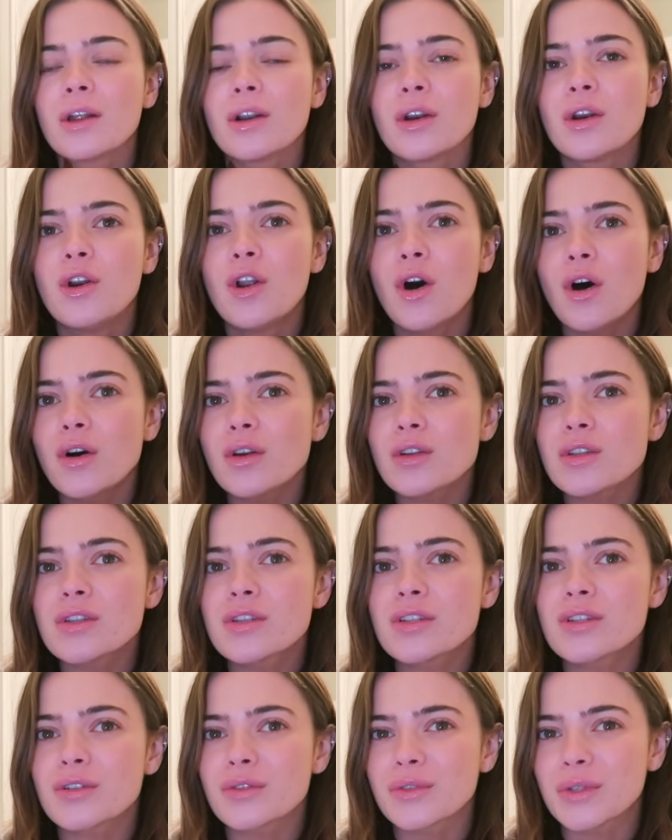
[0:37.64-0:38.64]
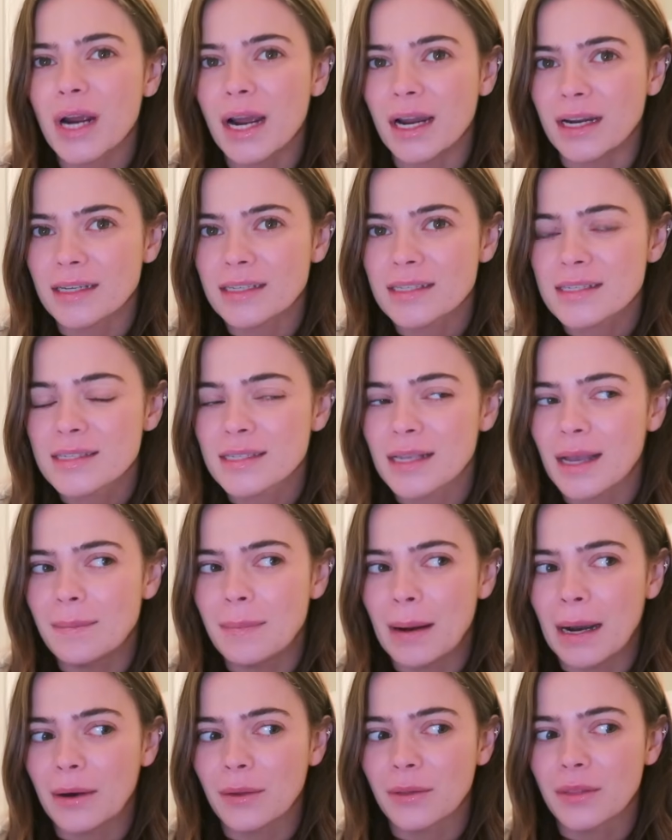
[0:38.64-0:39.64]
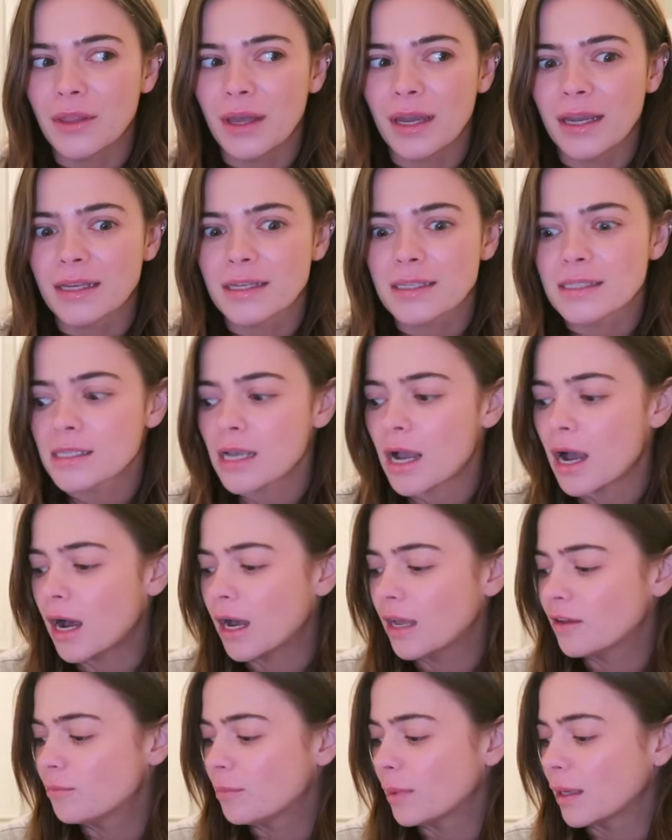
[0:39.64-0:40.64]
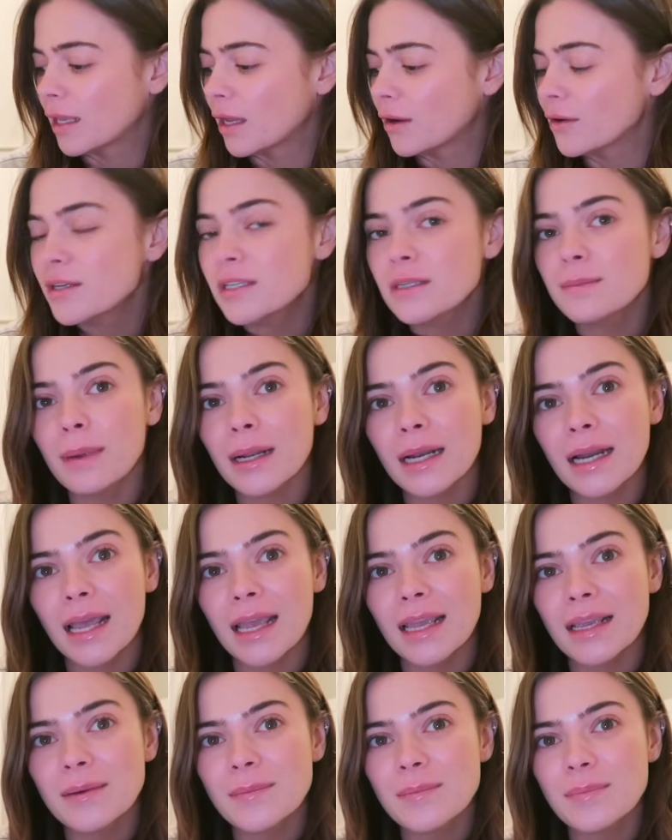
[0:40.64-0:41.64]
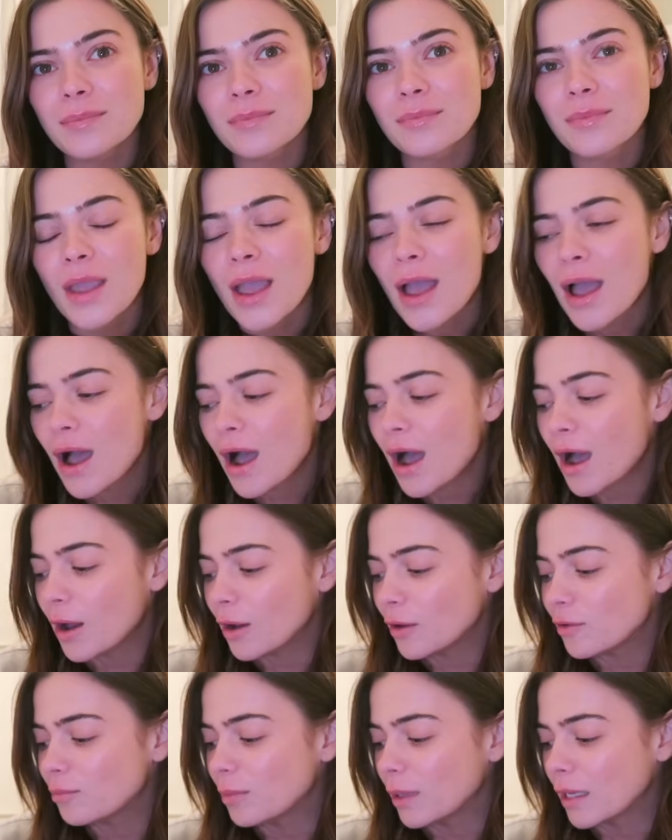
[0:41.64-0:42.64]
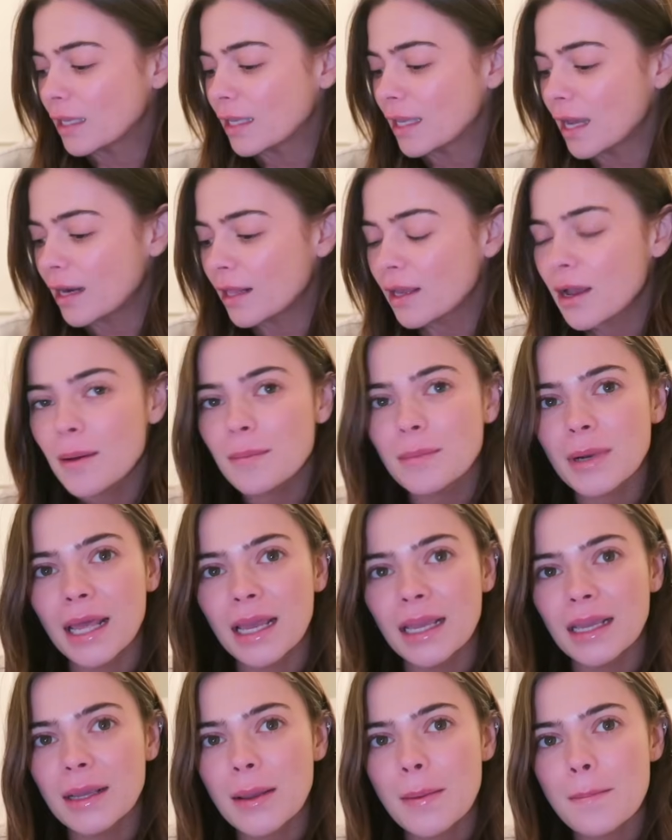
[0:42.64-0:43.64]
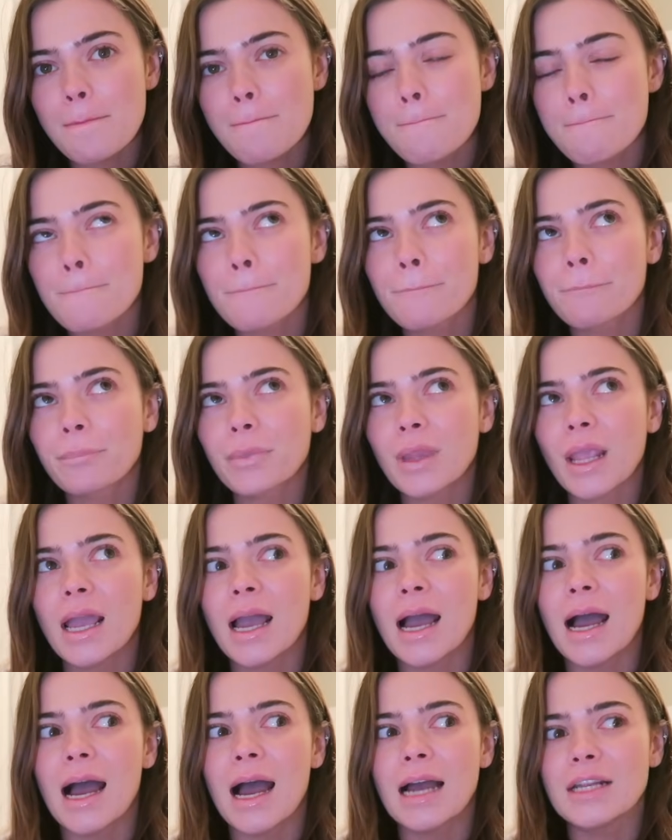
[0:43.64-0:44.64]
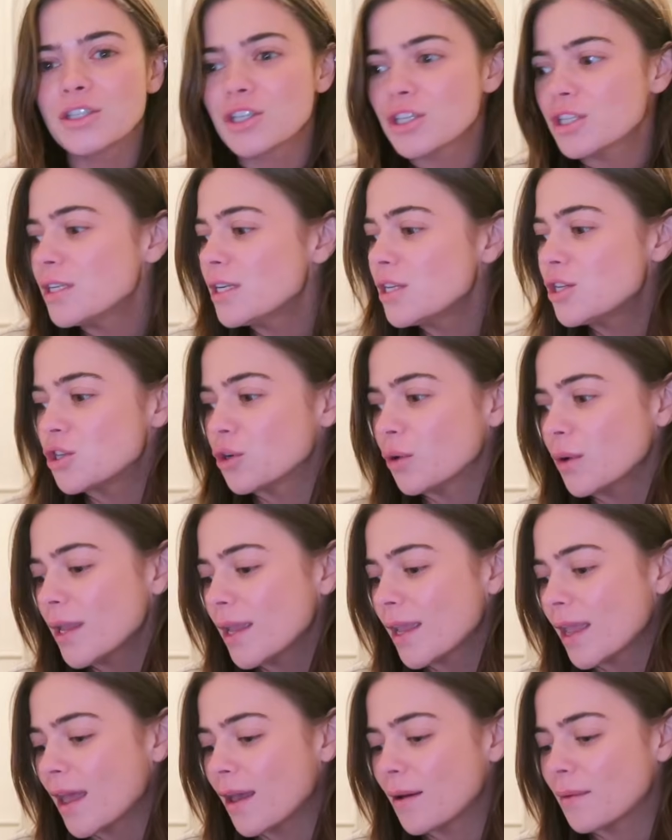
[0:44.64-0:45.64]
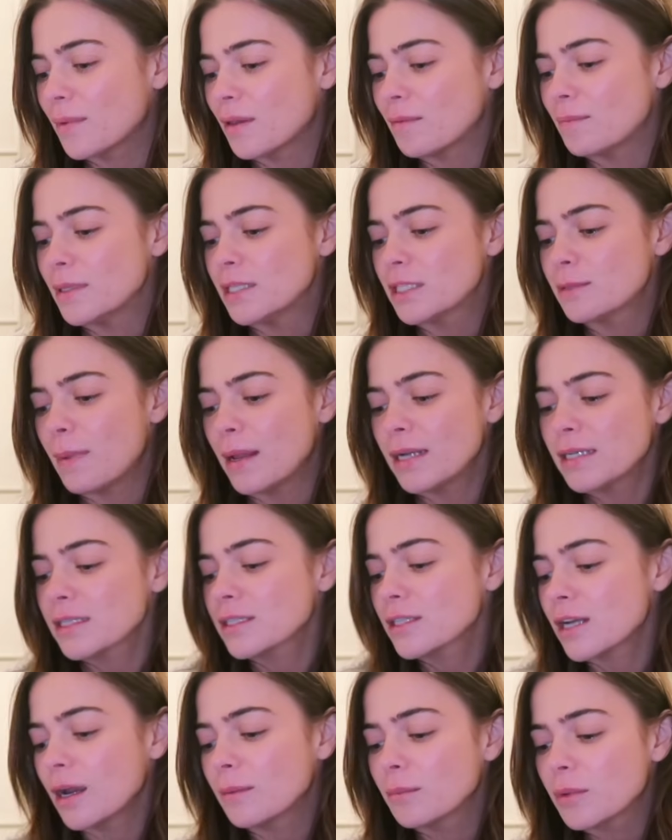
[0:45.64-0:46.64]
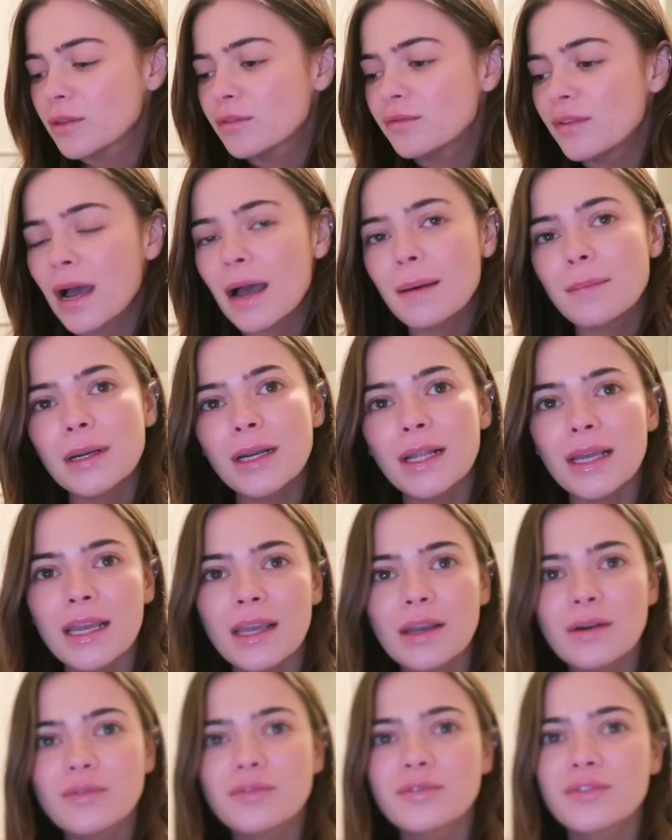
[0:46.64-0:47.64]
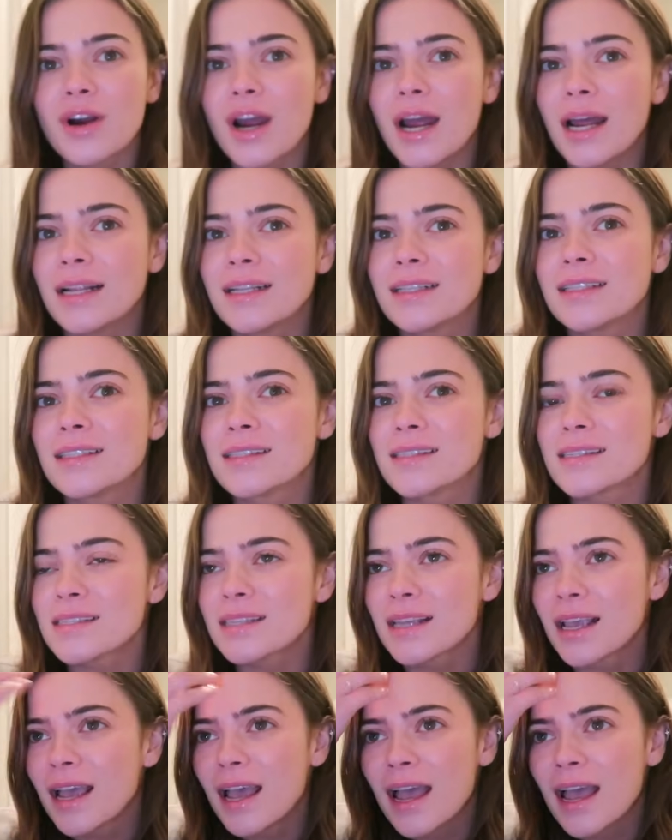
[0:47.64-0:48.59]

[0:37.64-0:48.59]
not stress about things. I've been going to bed late, I've been getting up late, and just enjoying it. We've been spending time with family, friends,